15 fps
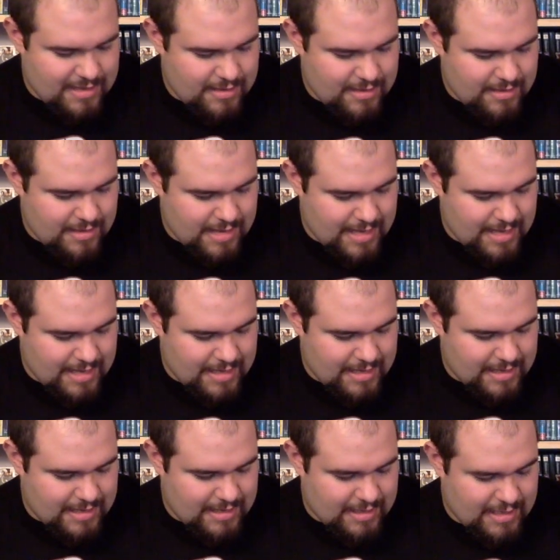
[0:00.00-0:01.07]
and
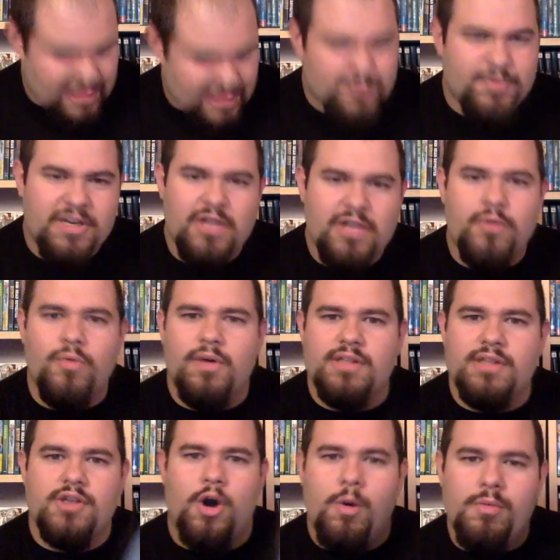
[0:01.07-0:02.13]
it's pretty cool.
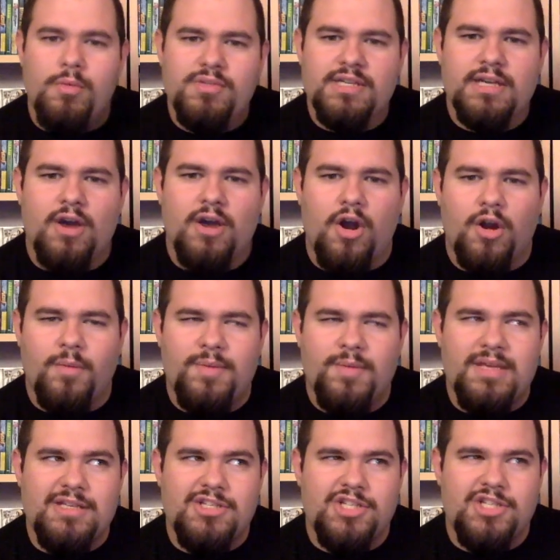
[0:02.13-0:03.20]
It's almost like a
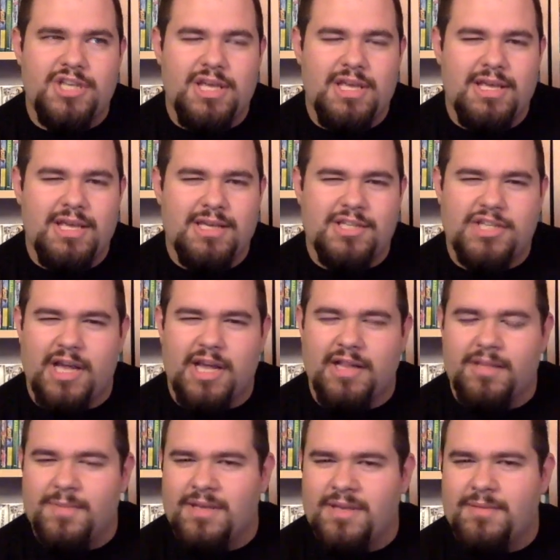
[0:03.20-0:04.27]
RPG-ish
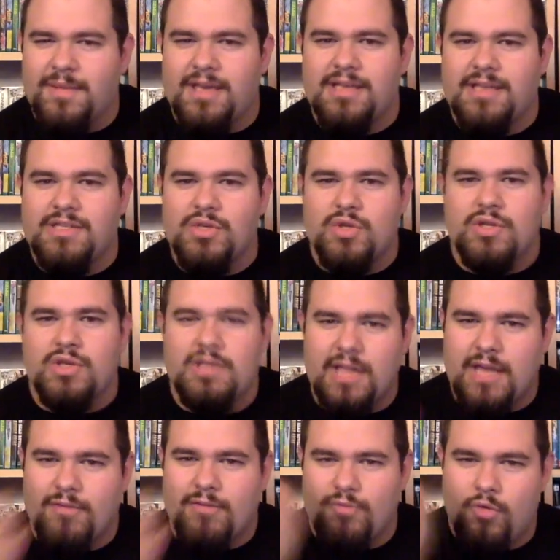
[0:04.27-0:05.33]
element because you can
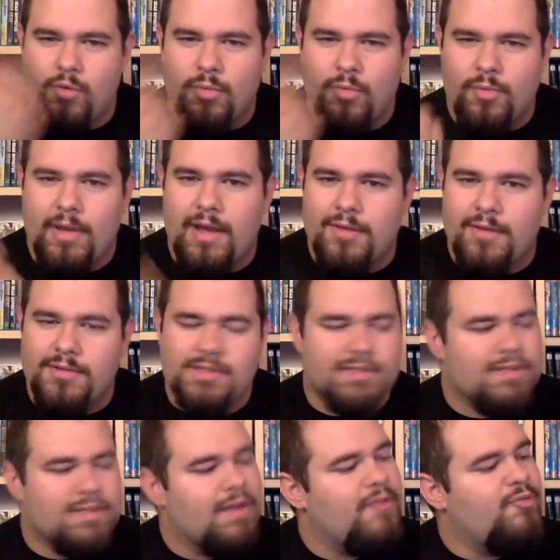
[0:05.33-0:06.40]
like roam around and
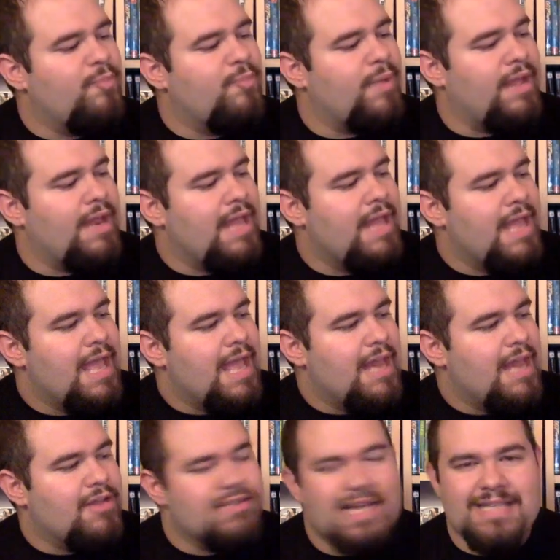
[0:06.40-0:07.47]
stuff, but it
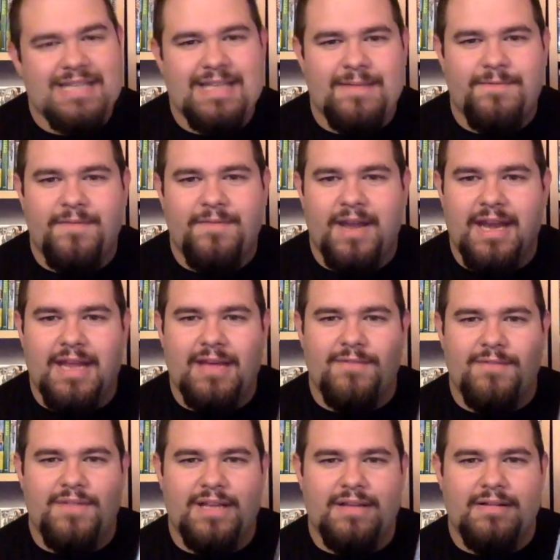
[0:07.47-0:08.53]
also has that fighting
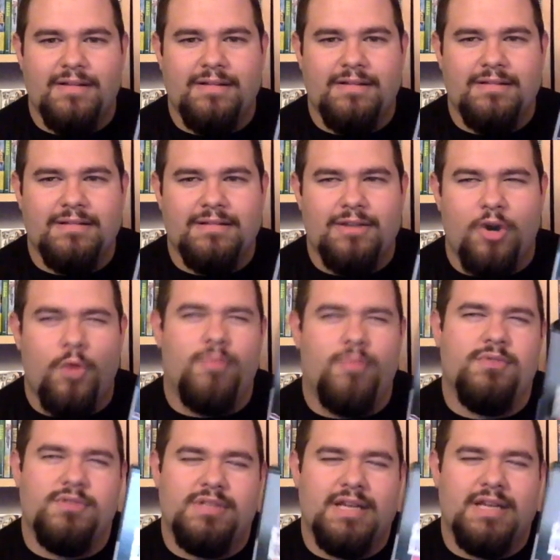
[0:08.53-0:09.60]
of like
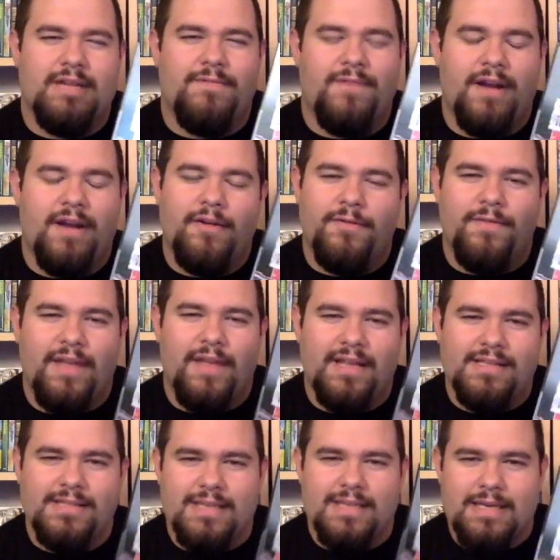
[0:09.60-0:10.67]
almost like a Final
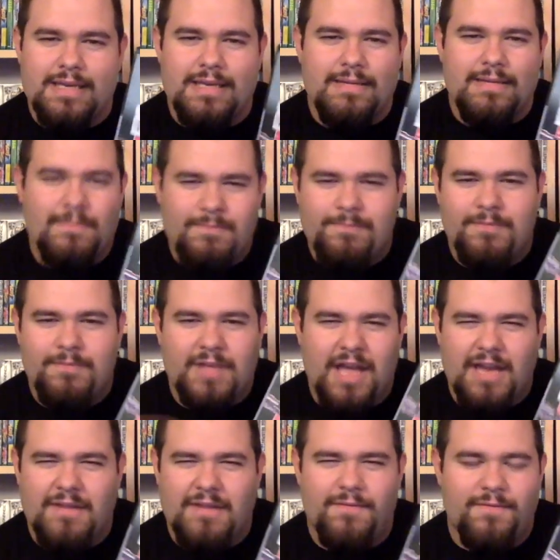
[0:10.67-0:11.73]
Fantasy
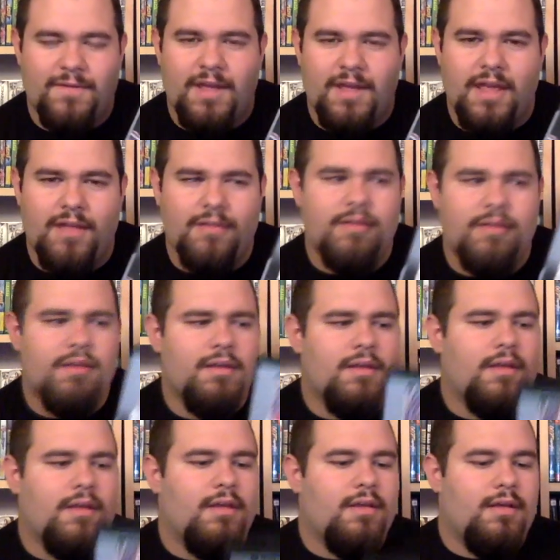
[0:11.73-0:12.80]
kind of fight
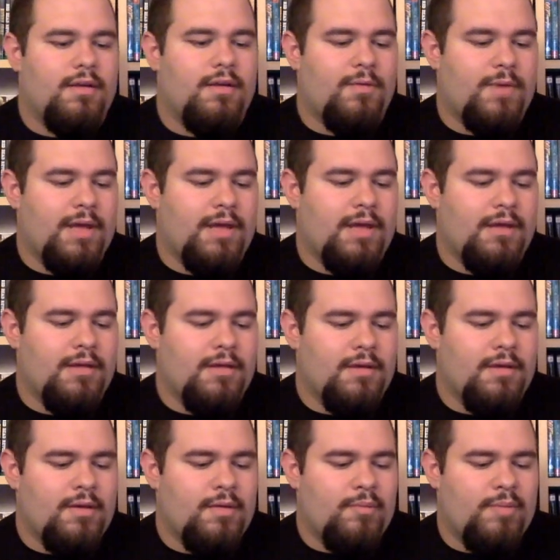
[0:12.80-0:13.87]
in a way.
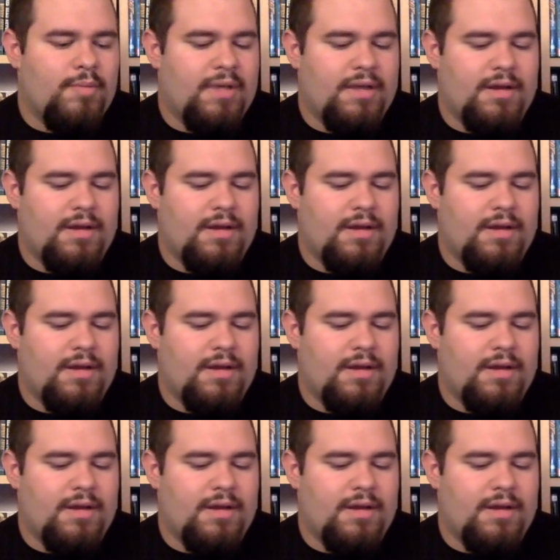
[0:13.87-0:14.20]
But